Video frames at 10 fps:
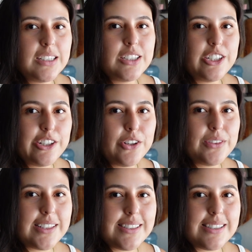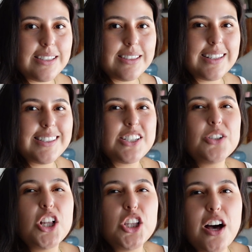you know, that's
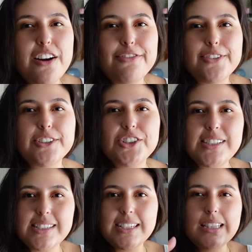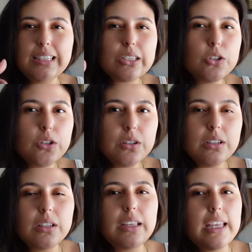still a lot for just a little
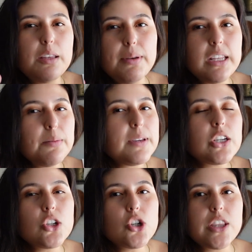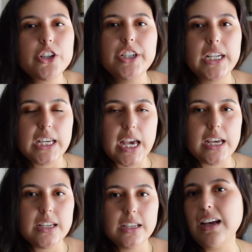itty bitty meal that you're gonna
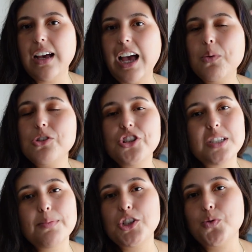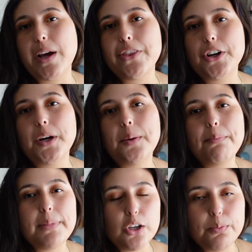get. I would just much rather
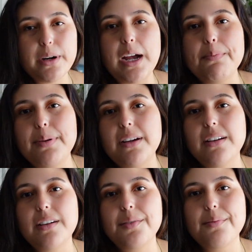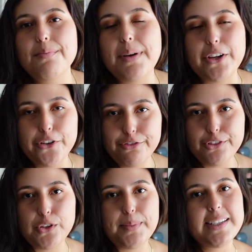meal prep my own
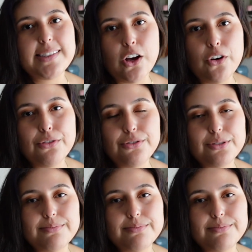food myself.